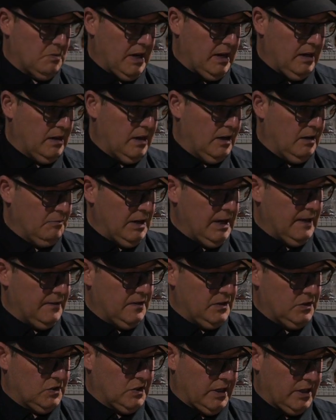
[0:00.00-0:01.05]
made and we get
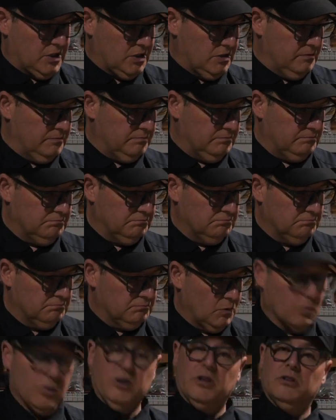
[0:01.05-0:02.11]
this section,
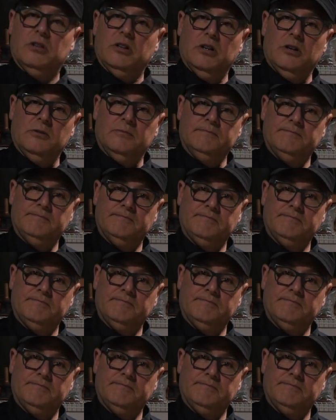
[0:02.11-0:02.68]
we're good to go.